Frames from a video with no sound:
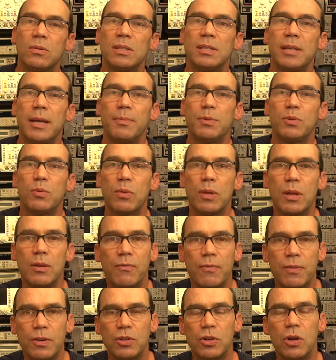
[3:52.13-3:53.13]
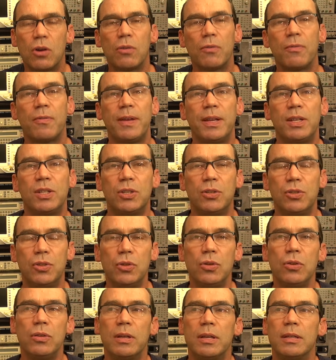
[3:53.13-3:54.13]
steps within photography to
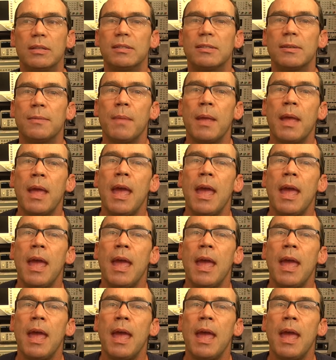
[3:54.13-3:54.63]
do this.